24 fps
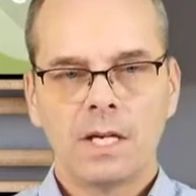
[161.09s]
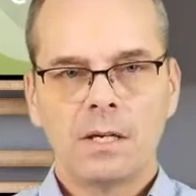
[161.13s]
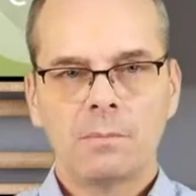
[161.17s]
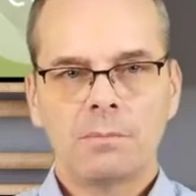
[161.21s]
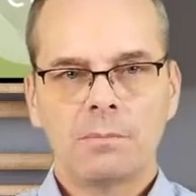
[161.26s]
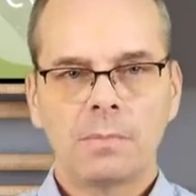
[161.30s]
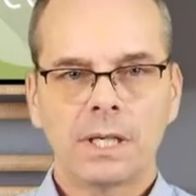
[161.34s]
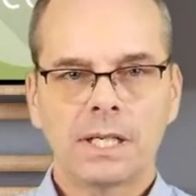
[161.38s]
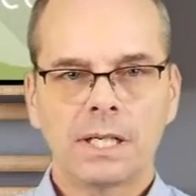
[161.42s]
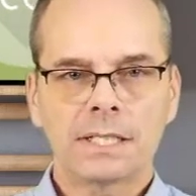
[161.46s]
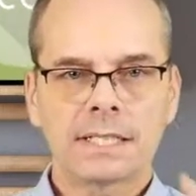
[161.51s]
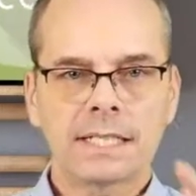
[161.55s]

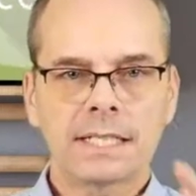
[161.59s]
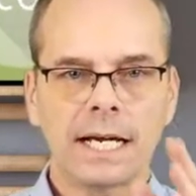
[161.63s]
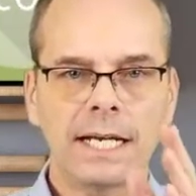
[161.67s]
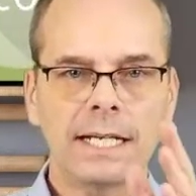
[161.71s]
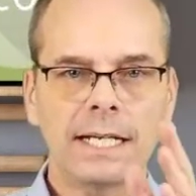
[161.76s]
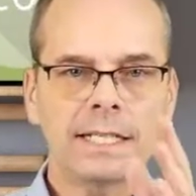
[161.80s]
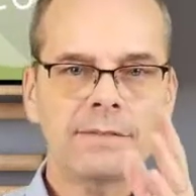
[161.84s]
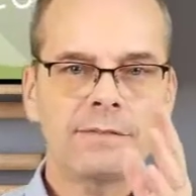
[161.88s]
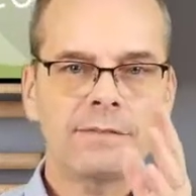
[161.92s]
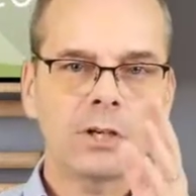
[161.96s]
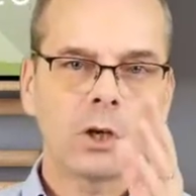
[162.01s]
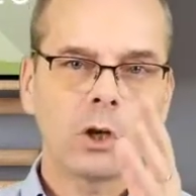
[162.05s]
But a
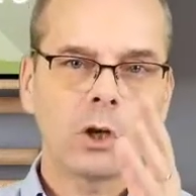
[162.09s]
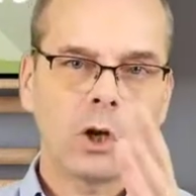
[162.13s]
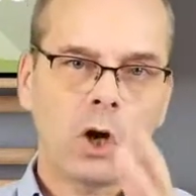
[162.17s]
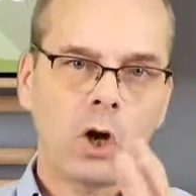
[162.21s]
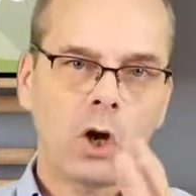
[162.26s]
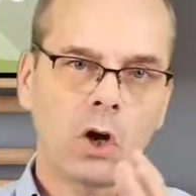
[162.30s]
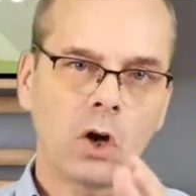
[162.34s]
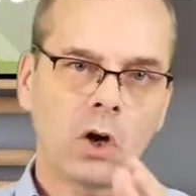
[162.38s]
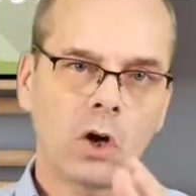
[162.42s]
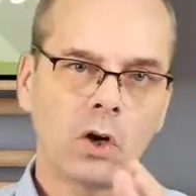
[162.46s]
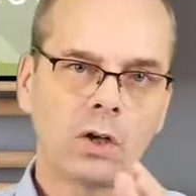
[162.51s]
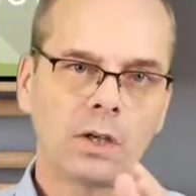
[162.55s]
scientific
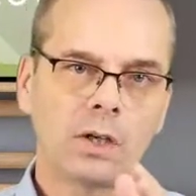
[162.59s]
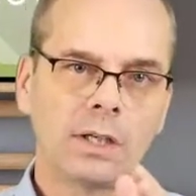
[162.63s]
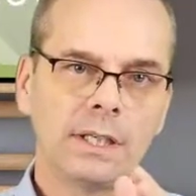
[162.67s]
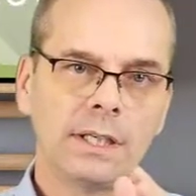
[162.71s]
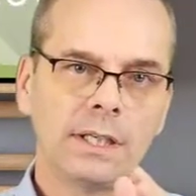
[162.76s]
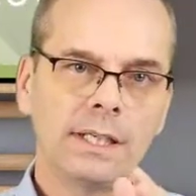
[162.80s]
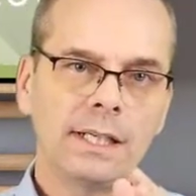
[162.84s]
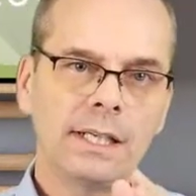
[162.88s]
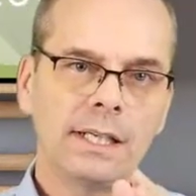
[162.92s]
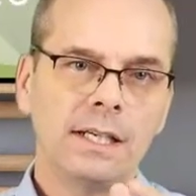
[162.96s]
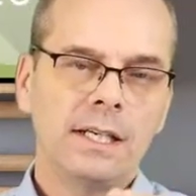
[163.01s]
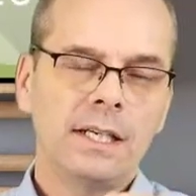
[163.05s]
law
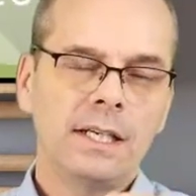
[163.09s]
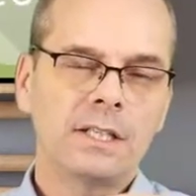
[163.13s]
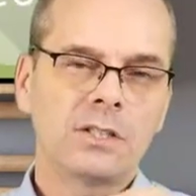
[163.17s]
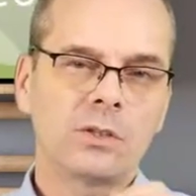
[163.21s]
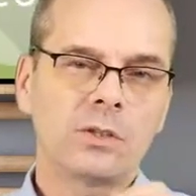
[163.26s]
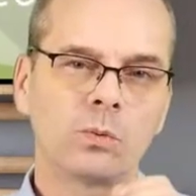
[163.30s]
is